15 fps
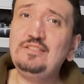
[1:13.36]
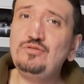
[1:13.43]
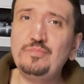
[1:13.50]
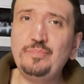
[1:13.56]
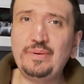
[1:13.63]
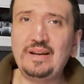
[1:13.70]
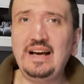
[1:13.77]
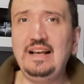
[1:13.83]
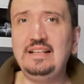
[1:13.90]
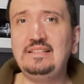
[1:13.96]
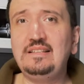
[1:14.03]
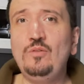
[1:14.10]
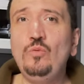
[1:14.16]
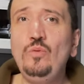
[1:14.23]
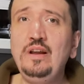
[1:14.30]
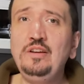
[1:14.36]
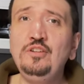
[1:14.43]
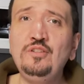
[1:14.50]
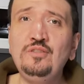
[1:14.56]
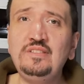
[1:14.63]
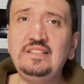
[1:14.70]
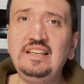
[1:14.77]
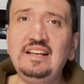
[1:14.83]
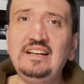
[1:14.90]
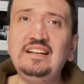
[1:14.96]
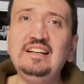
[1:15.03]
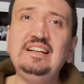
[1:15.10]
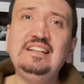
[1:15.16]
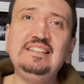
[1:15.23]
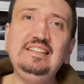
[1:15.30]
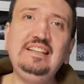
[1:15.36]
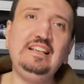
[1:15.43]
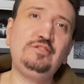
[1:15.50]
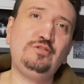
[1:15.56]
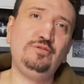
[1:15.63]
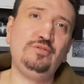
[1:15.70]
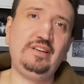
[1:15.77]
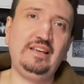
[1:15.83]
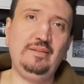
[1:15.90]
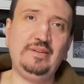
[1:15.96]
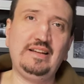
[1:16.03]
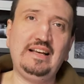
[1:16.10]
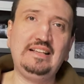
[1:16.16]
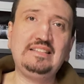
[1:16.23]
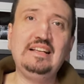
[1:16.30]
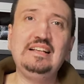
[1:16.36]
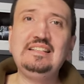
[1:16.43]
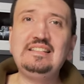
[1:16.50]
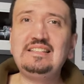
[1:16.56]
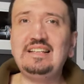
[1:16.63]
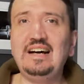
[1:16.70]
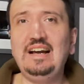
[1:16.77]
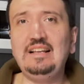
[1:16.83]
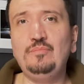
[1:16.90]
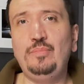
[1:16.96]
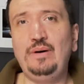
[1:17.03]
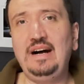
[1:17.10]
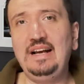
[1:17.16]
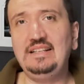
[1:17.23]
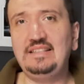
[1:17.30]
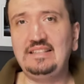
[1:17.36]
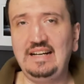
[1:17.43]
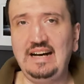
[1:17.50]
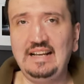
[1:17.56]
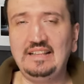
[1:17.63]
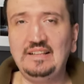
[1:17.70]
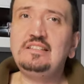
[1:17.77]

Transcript: a surprise when using these two cameras side by side.